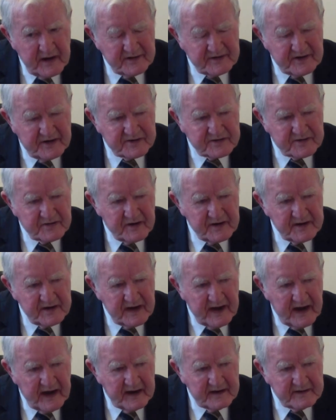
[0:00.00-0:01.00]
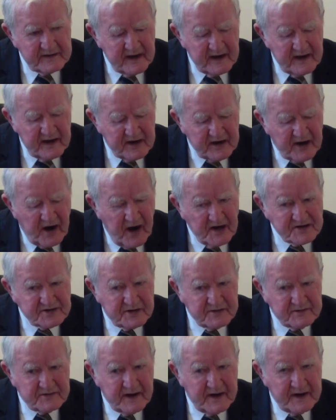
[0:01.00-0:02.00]
to try and
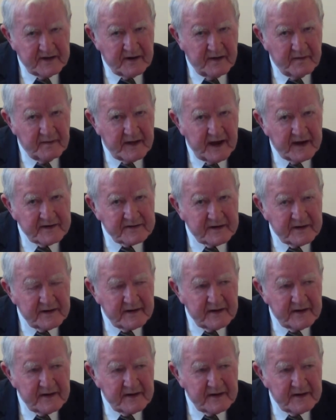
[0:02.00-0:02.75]
concentrate on that